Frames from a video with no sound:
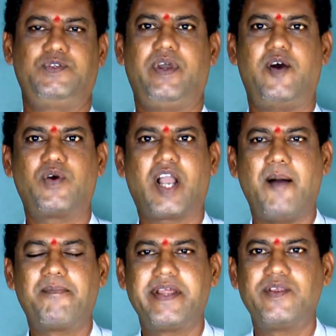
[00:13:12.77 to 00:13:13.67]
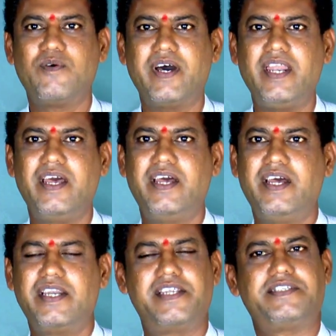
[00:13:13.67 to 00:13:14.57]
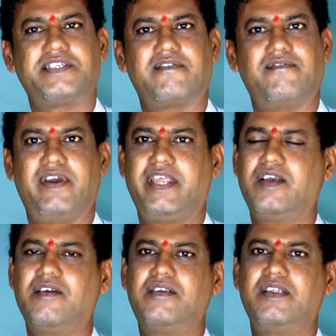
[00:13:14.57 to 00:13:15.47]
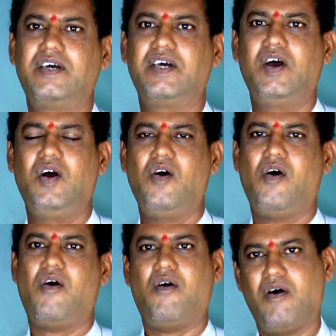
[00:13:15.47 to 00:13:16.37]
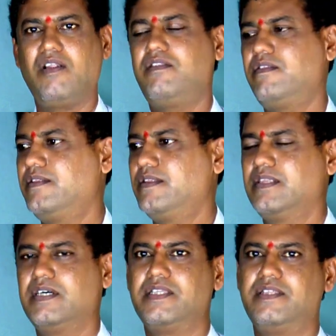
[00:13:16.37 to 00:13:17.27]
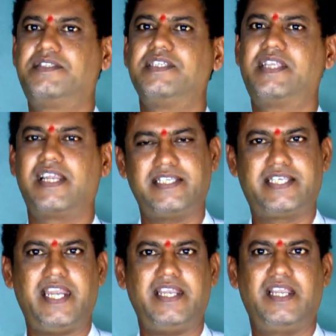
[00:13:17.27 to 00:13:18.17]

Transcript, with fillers: You have to complain your teacher. Very good. All this is the lesson